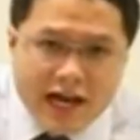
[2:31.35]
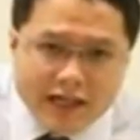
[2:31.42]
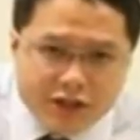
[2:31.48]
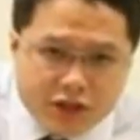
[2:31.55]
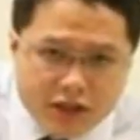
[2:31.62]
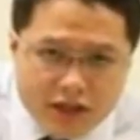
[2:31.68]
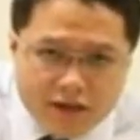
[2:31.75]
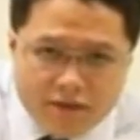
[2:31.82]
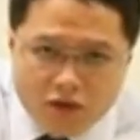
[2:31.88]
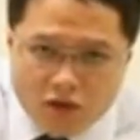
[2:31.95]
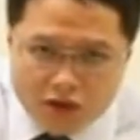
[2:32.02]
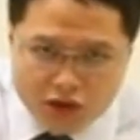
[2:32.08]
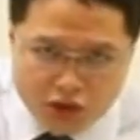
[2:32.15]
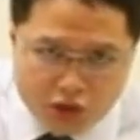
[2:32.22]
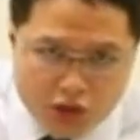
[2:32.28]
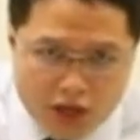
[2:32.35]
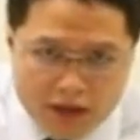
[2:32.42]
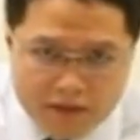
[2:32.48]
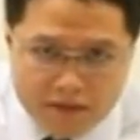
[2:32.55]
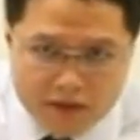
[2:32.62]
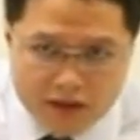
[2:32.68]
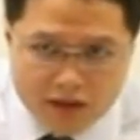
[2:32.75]
actually for a
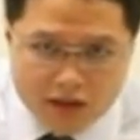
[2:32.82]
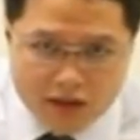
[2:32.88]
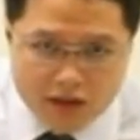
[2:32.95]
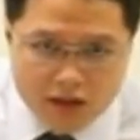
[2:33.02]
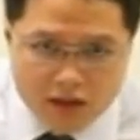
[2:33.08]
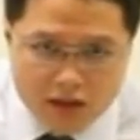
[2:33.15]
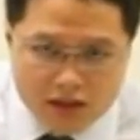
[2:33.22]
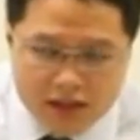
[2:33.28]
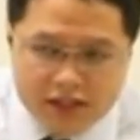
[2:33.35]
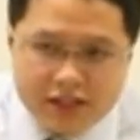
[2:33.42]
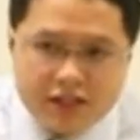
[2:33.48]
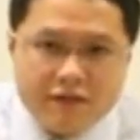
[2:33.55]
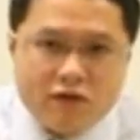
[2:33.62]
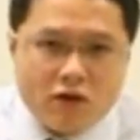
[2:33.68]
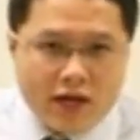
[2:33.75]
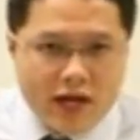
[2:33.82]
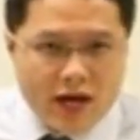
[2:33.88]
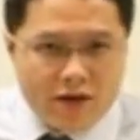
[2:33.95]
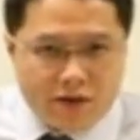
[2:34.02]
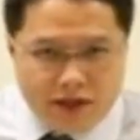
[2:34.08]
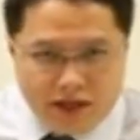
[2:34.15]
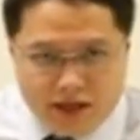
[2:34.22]
strap, easy for
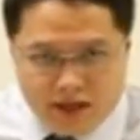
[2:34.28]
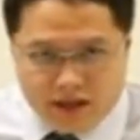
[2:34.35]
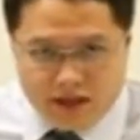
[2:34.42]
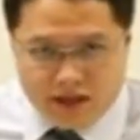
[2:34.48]
carry.